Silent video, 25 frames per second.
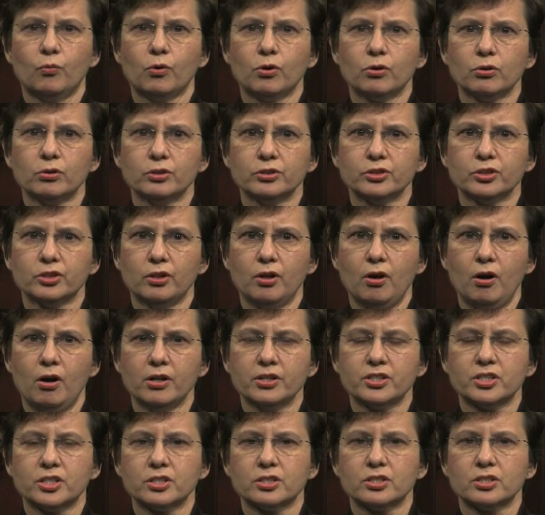world's
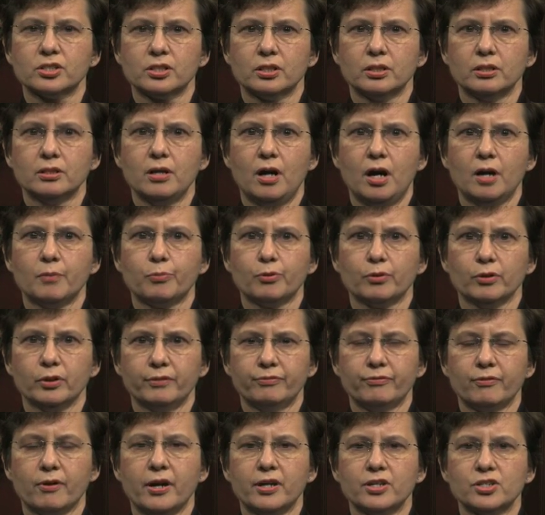largest
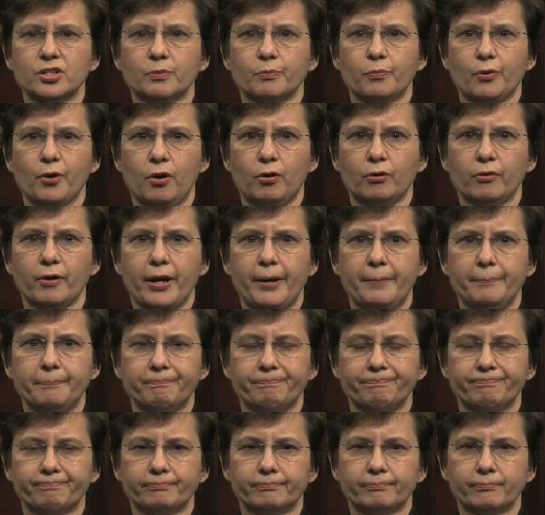nonproliferation program.